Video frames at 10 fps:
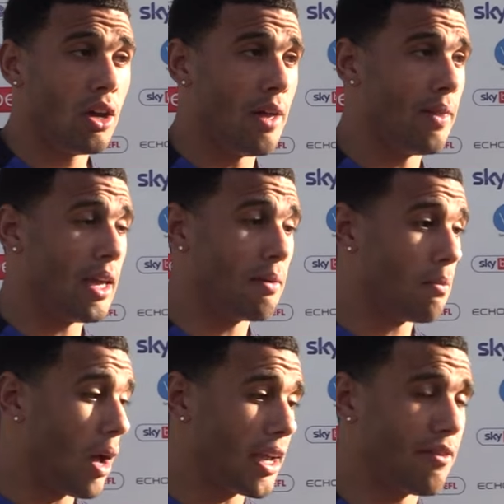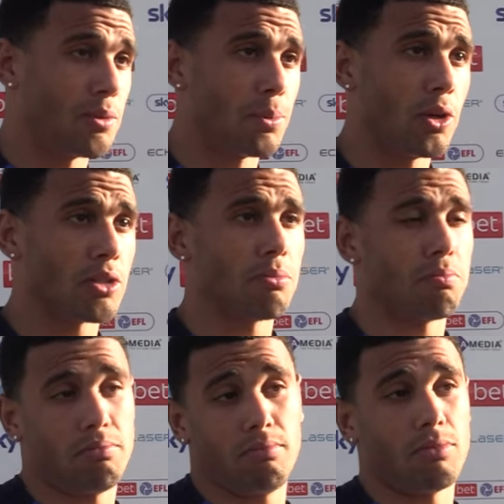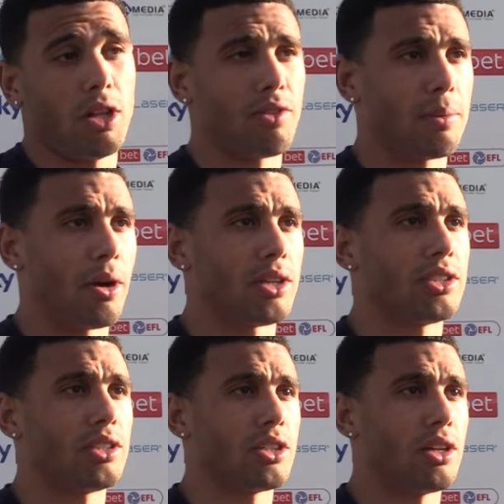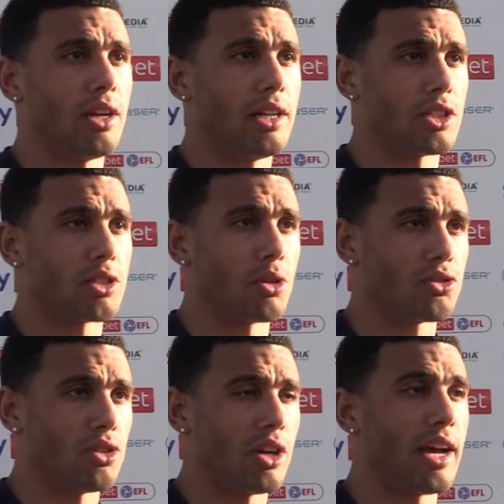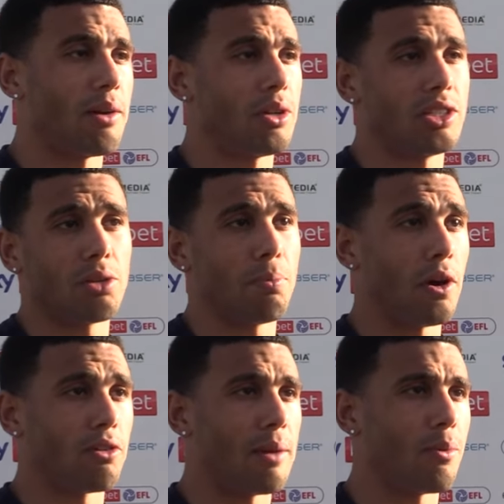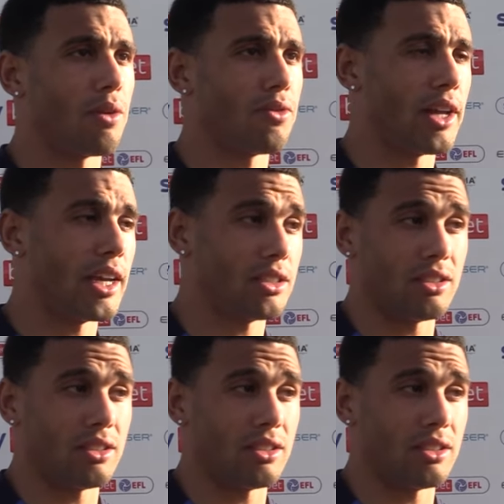and then I gave it to Beauty's lovely pass into Smudge through the line, and he's put a great ball in for Lakes.